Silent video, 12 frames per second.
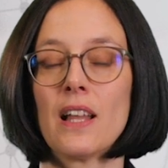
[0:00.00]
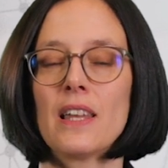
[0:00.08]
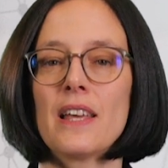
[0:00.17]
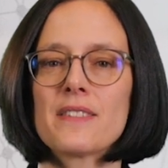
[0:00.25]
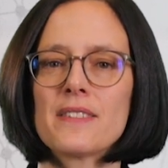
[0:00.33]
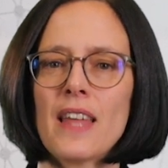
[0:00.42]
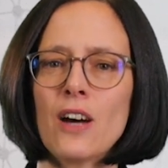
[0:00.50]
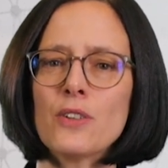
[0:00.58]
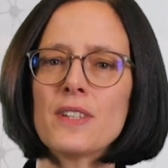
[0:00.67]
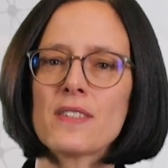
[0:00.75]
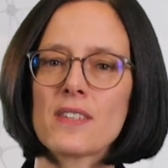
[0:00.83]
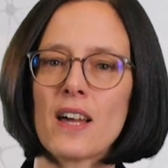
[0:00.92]
Let's now
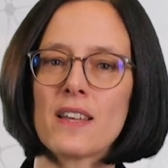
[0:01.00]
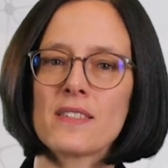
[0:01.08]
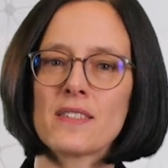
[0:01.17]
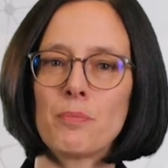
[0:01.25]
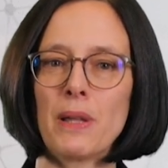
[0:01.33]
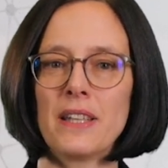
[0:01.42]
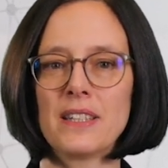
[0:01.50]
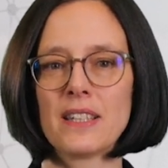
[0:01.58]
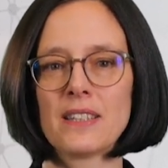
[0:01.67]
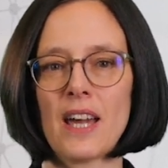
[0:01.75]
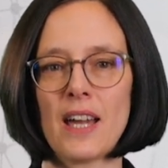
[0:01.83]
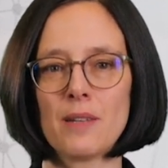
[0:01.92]
discuss the blending
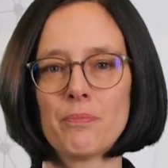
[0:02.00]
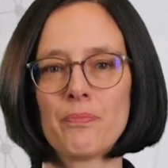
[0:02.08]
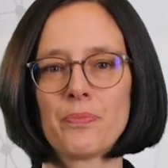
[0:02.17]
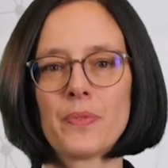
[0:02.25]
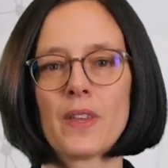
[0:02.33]
time.